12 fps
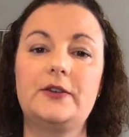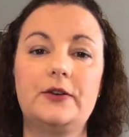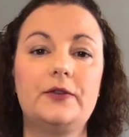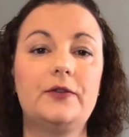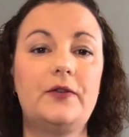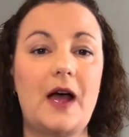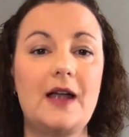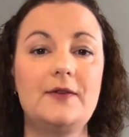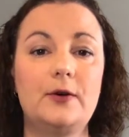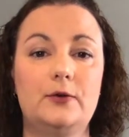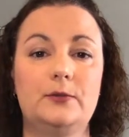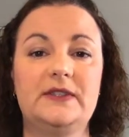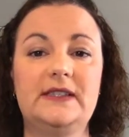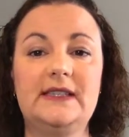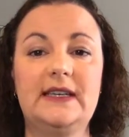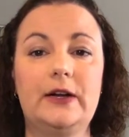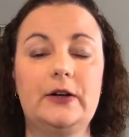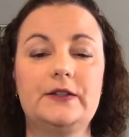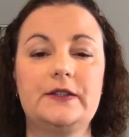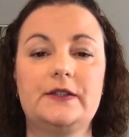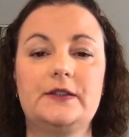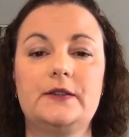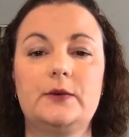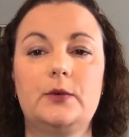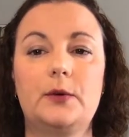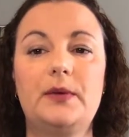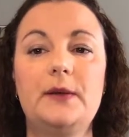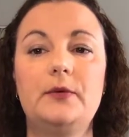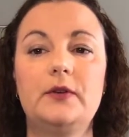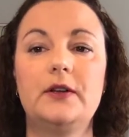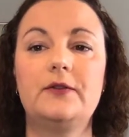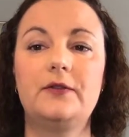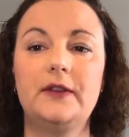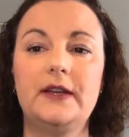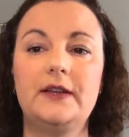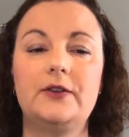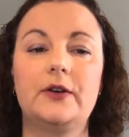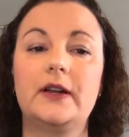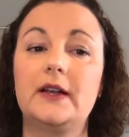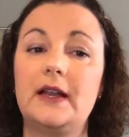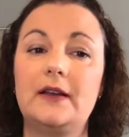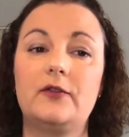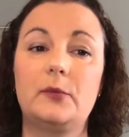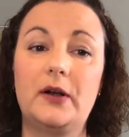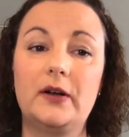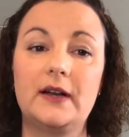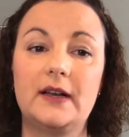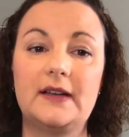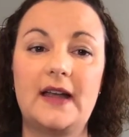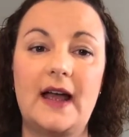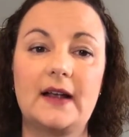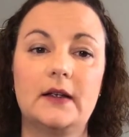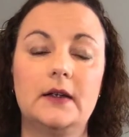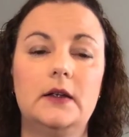turned 5 homes into garrisons where people could flee during a Native American attack.